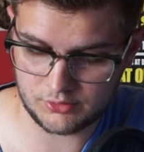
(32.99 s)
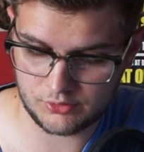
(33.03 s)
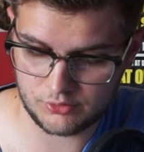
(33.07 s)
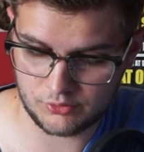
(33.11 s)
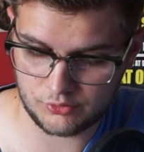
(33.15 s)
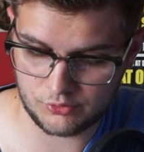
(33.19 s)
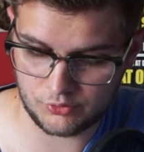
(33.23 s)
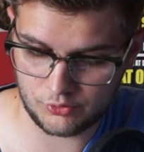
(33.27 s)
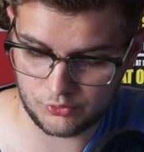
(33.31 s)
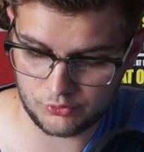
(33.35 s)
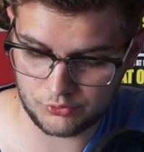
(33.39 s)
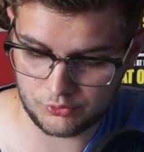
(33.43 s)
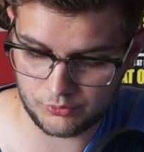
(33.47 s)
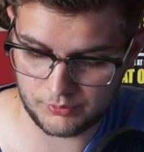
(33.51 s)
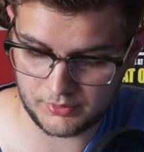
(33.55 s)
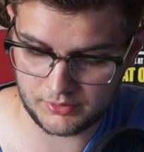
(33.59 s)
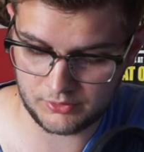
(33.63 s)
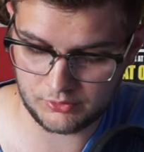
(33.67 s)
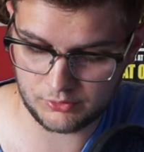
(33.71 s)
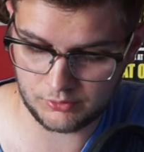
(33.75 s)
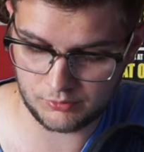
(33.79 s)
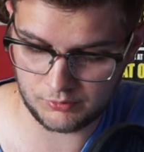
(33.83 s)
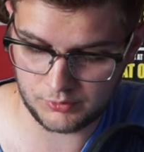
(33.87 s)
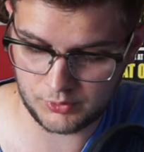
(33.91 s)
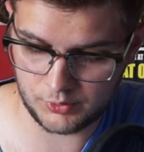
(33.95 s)
There's also been
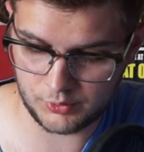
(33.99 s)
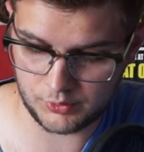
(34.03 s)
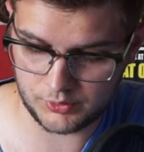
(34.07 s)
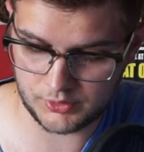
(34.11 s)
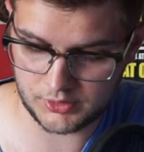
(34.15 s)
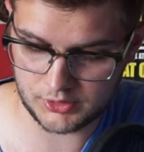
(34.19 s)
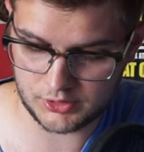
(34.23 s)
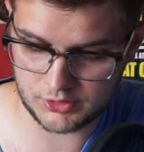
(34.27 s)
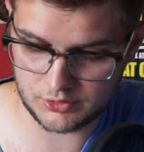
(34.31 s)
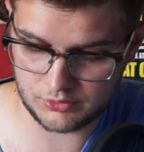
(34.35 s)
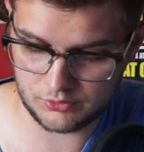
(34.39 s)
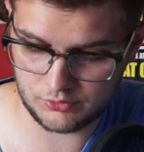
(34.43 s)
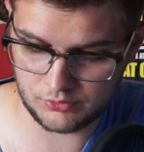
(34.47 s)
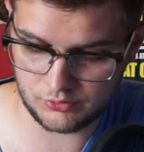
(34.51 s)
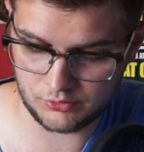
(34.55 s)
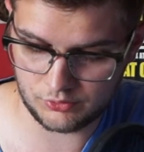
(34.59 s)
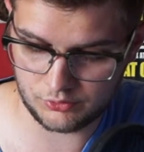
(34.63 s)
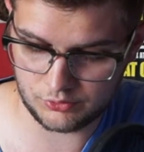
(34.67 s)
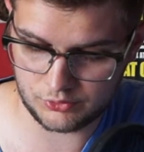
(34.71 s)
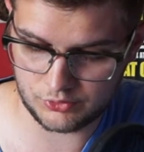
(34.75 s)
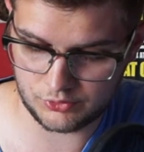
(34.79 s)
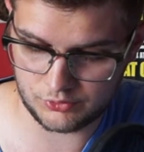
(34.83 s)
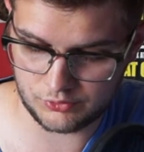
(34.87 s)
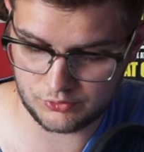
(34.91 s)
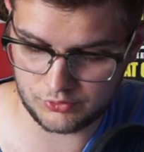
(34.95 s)
some new additions
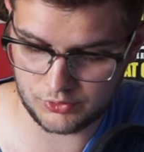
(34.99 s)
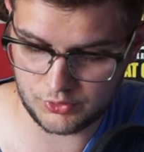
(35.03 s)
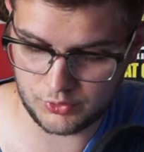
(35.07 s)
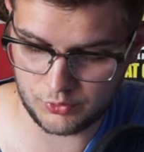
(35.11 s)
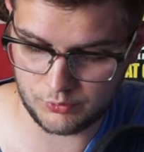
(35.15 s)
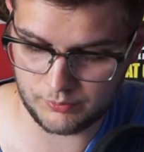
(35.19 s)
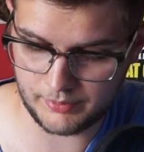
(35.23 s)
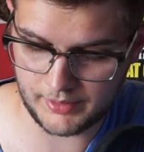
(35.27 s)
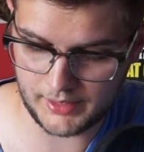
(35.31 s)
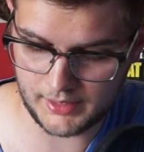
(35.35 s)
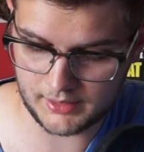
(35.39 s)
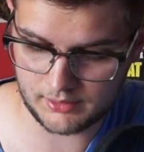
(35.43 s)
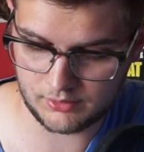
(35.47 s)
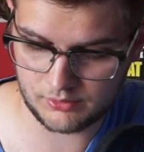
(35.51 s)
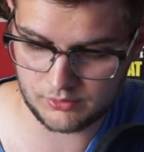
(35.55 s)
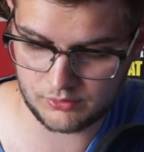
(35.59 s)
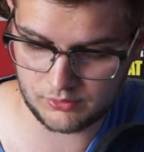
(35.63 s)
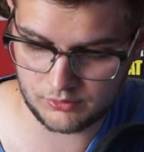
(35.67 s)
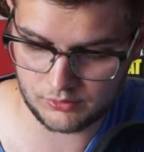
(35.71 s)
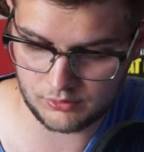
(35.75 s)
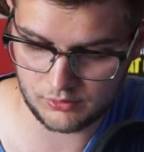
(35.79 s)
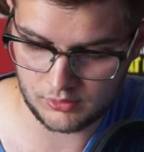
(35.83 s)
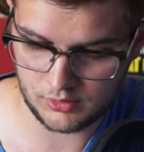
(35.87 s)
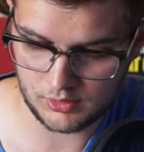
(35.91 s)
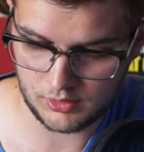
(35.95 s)
such as new
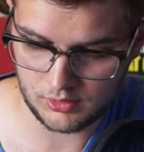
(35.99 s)
bags